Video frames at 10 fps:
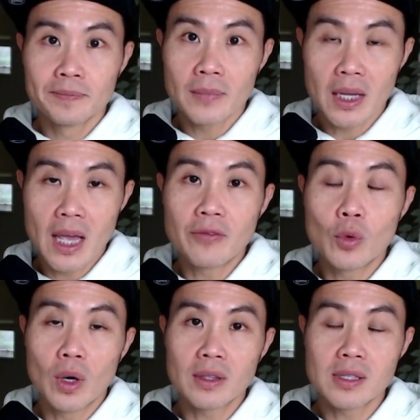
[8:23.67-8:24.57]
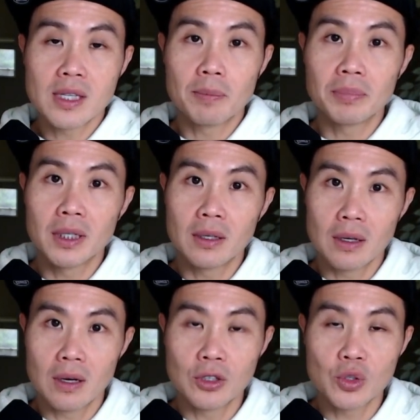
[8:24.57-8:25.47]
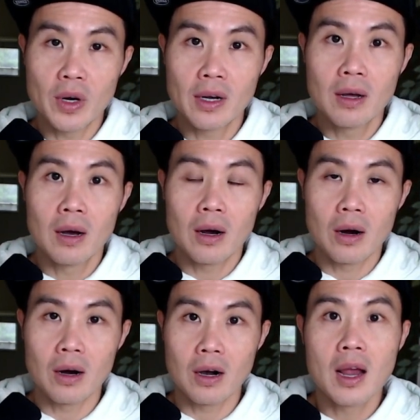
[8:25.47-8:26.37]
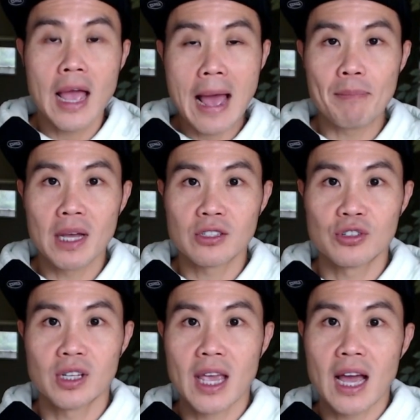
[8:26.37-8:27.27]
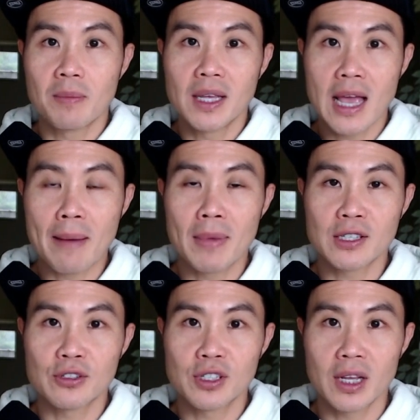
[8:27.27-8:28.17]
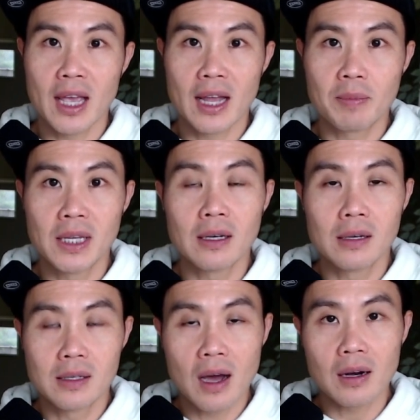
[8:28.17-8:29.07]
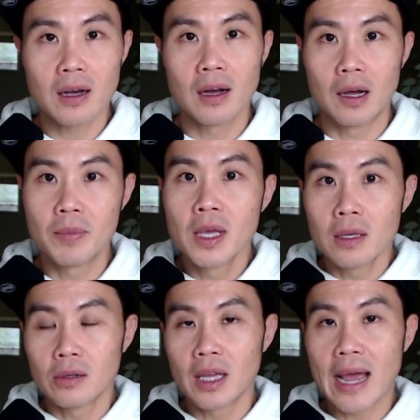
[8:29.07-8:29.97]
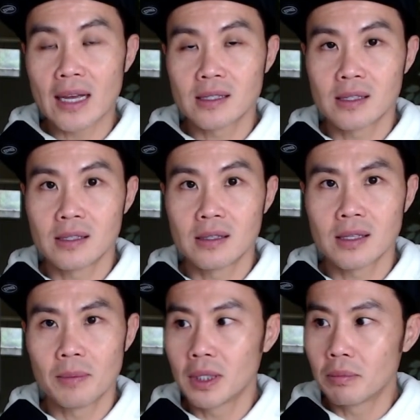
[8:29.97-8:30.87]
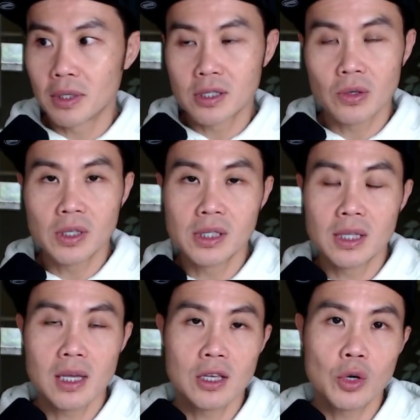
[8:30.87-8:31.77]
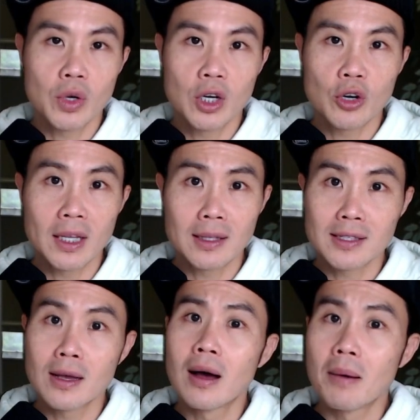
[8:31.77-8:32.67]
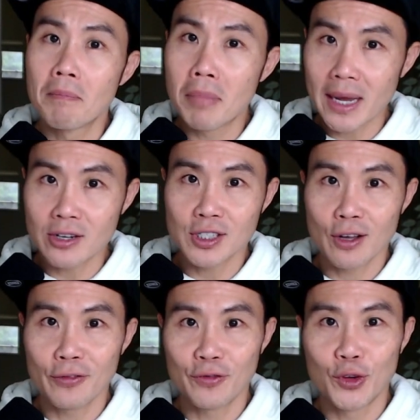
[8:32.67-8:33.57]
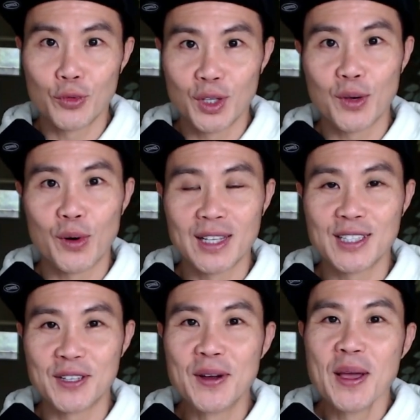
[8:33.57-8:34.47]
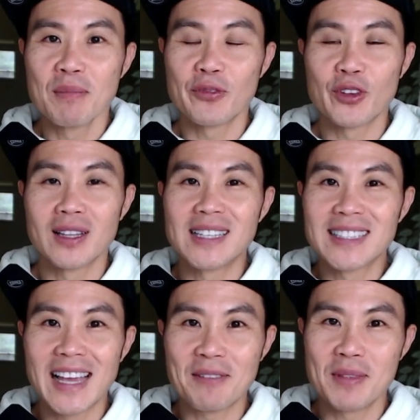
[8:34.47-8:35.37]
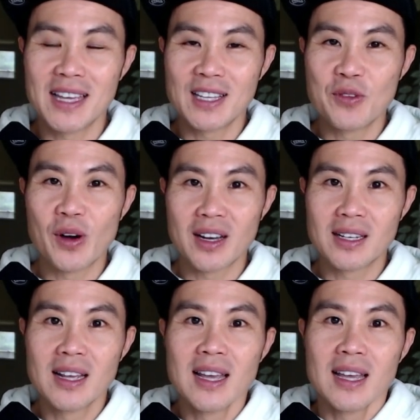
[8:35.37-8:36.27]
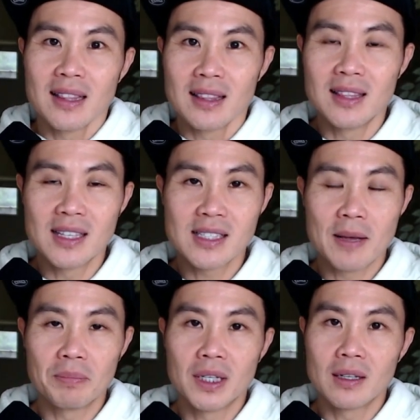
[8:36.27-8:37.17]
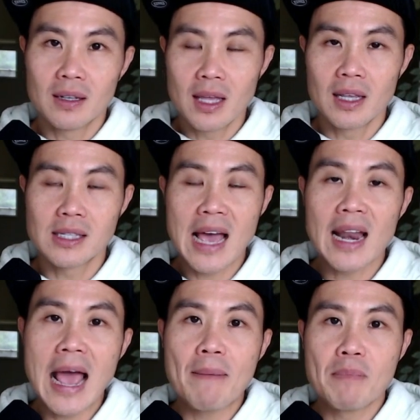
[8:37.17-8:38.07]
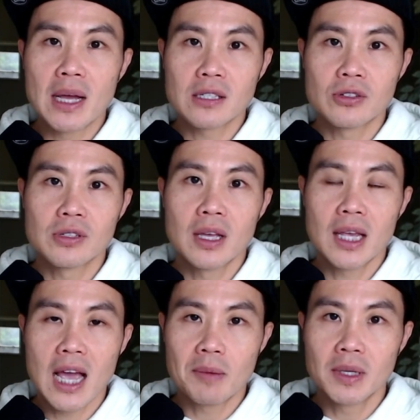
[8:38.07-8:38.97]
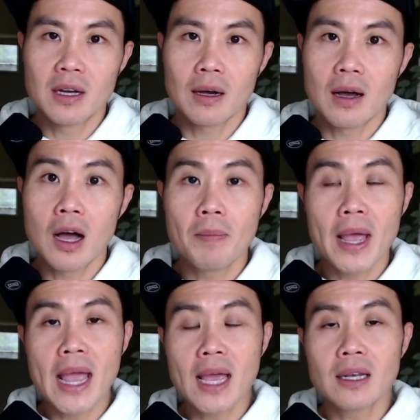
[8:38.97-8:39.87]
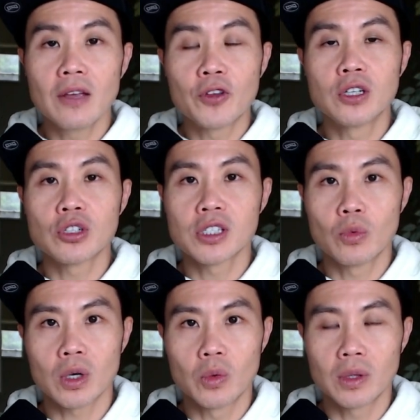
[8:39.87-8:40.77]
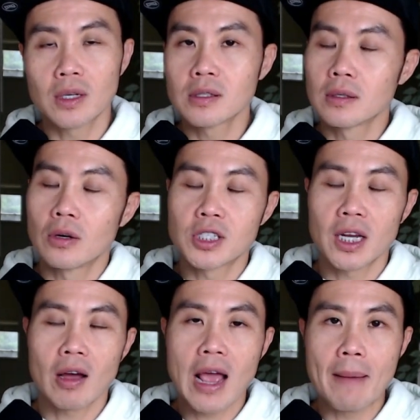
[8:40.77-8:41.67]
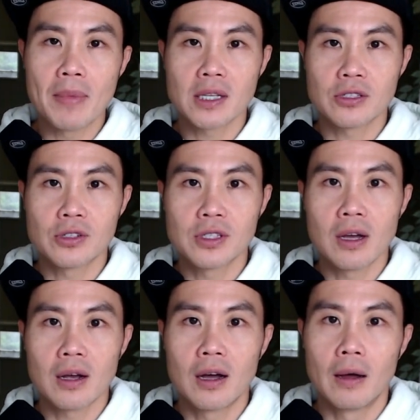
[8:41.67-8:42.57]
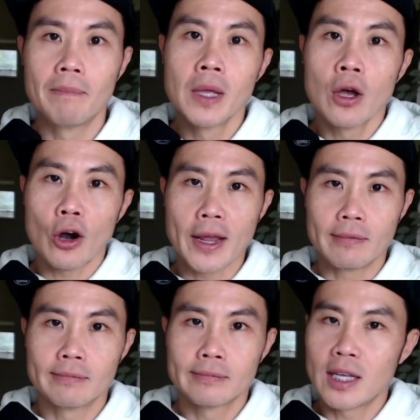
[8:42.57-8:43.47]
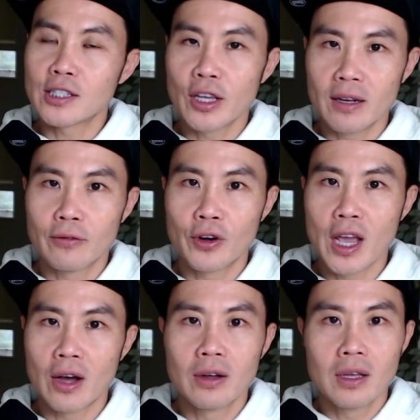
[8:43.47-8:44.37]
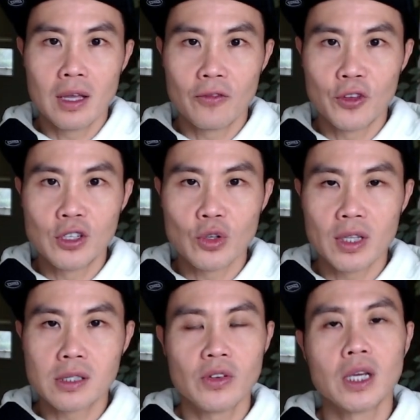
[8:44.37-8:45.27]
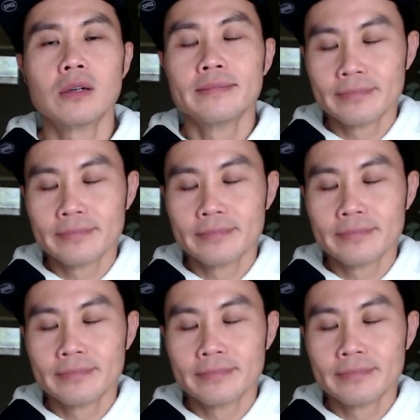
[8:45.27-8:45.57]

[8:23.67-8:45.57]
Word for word: Again, if you want this template, go join our App Masters Academy, appmastersacademy.com. You'll get access to this template, but it's so easy that you can recreate this by yourself if you really wanted to. But if you're lazy like me and you wanted this template, it is at appmastersacademy.com. And if you're interested in working with us, go check out appmasters.com. All right, that's it for now. If you enjoyed this video,